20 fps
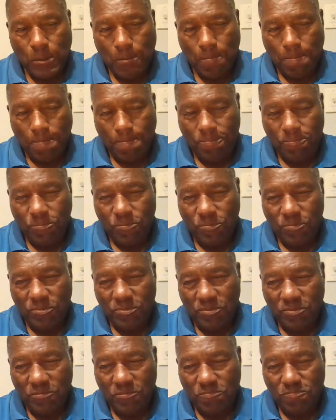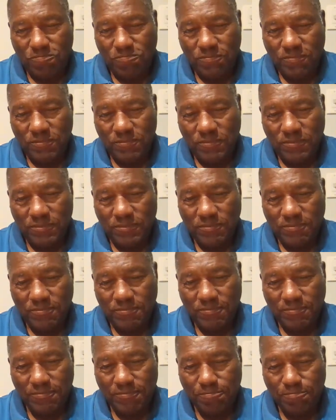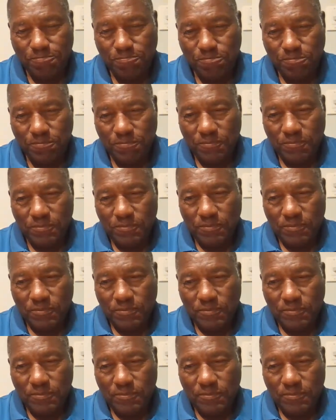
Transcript: was warm. This made me feel bad.